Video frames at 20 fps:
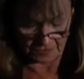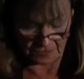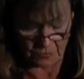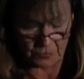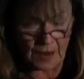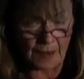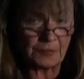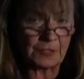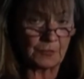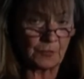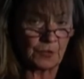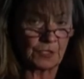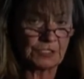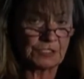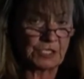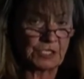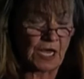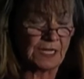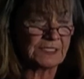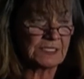the Robert
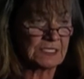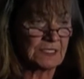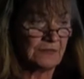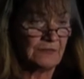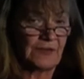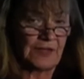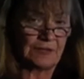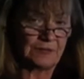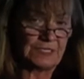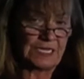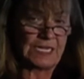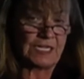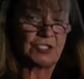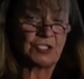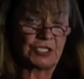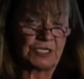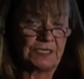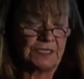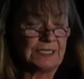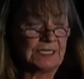Wood Johnson
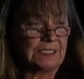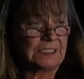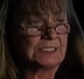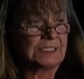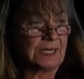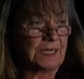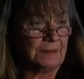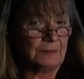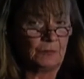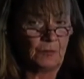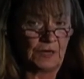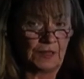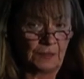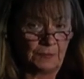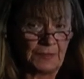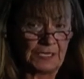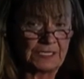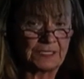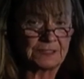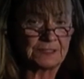Foundation is one of
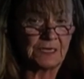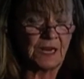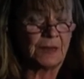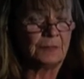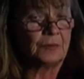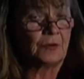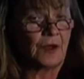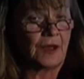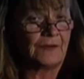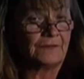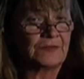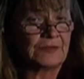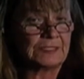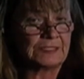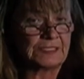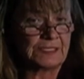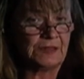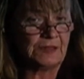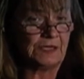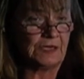the biggest
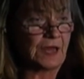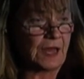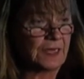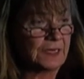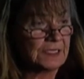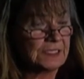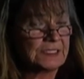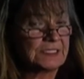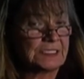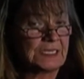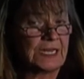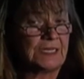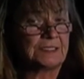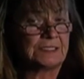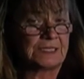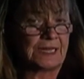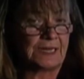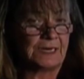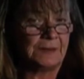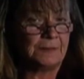nonprofits in the United
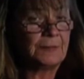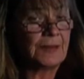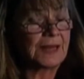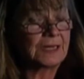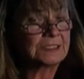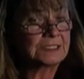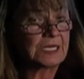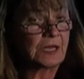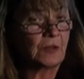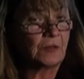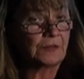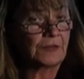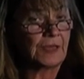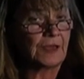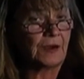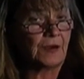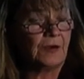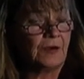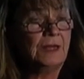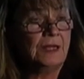States that impacts
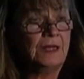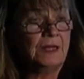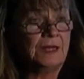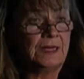healthcare.